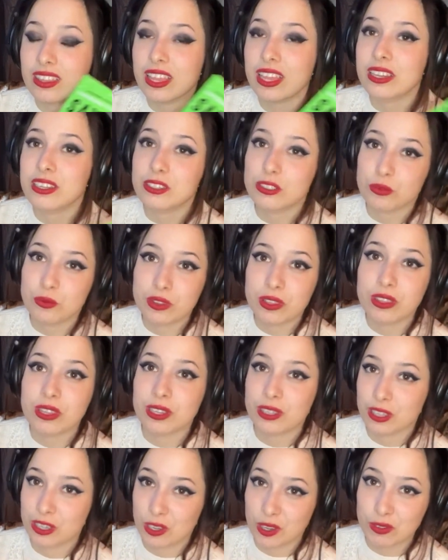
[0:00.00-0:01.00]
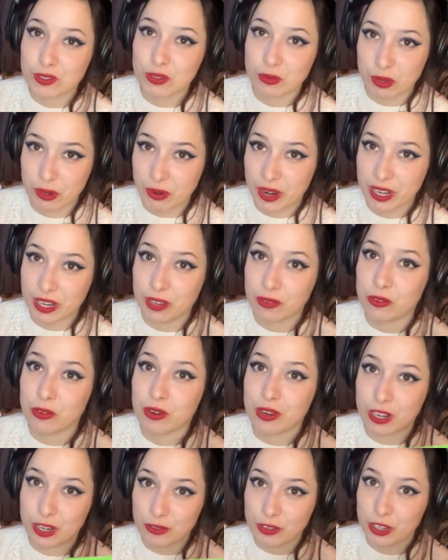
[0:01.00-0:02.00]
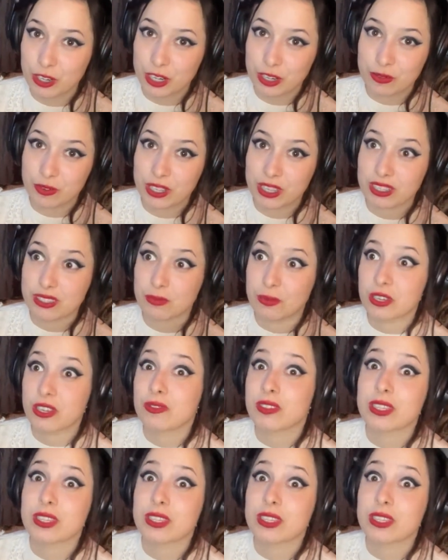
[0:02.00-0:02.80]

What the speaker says: that is one thing that you have to be ready for if you're going to read this book.